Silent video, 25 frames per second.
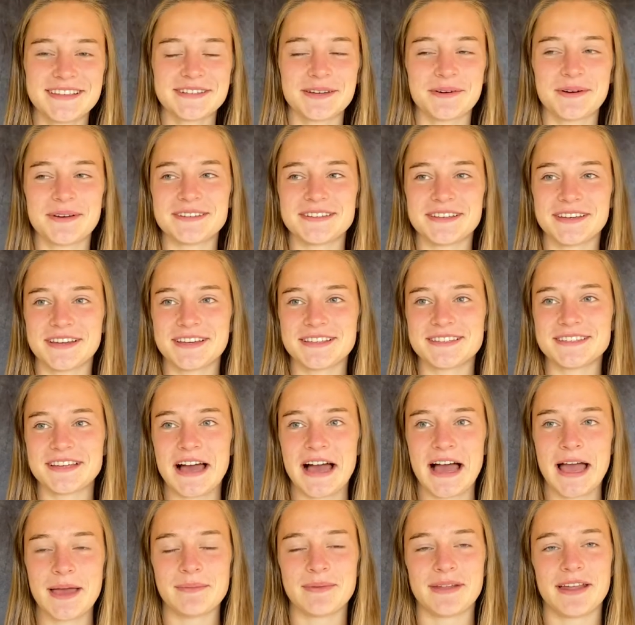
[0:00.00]
it's always a good
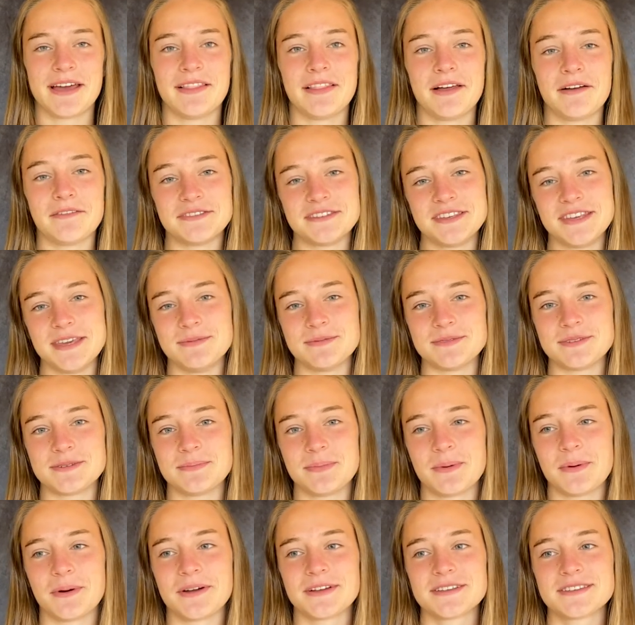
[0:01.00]
time, and I love team
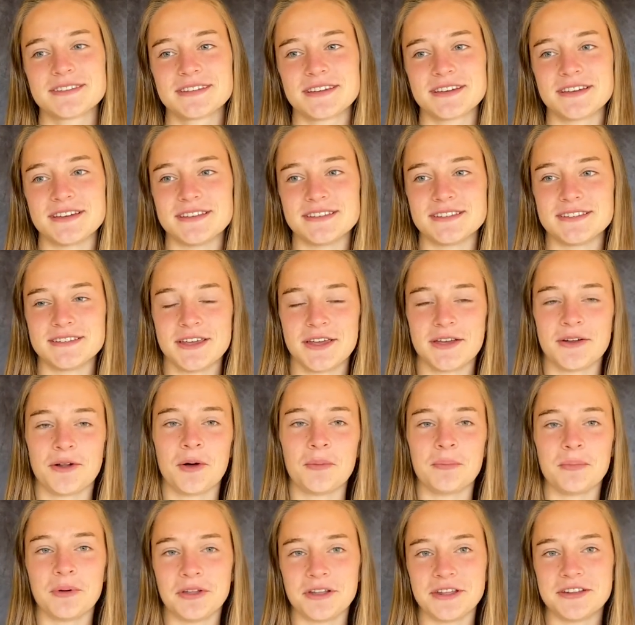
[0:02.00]
sports because you can
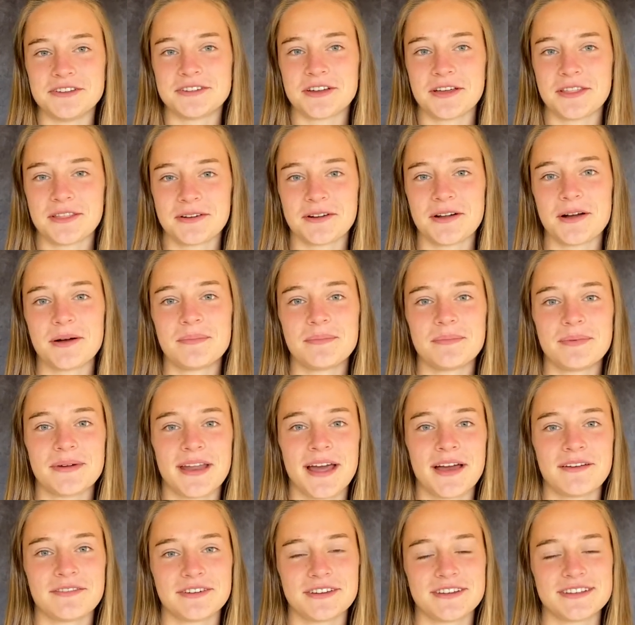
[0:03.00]
all build each other up
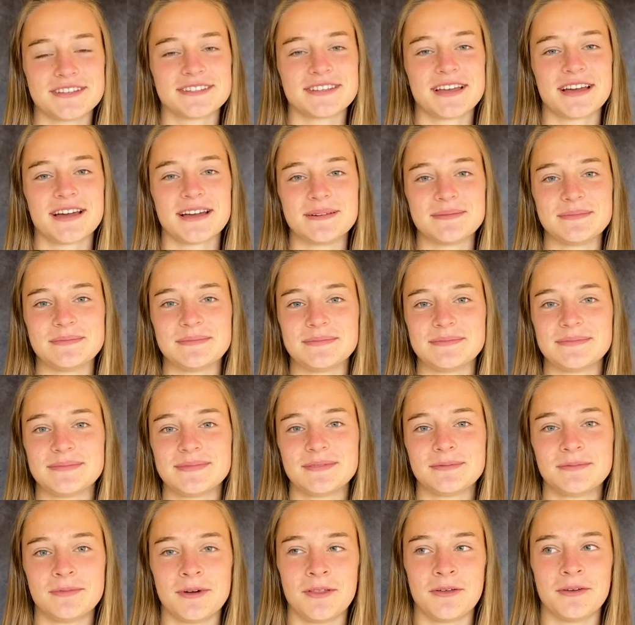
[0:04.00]
and have a good time,
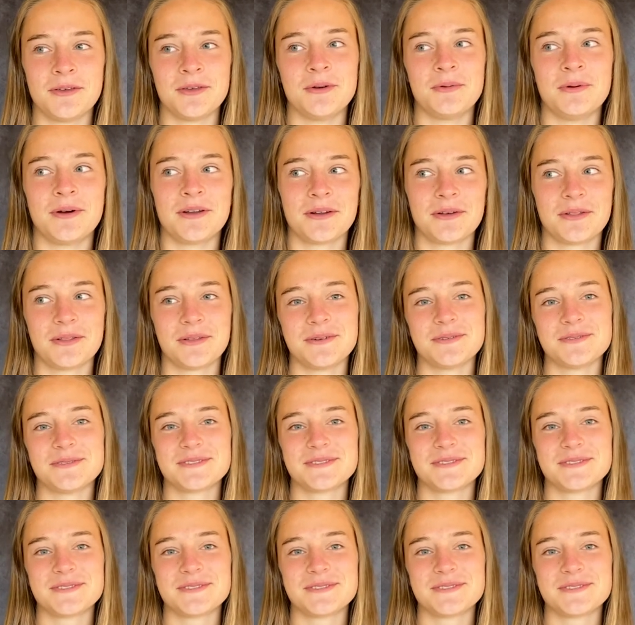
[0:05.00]
whether you win or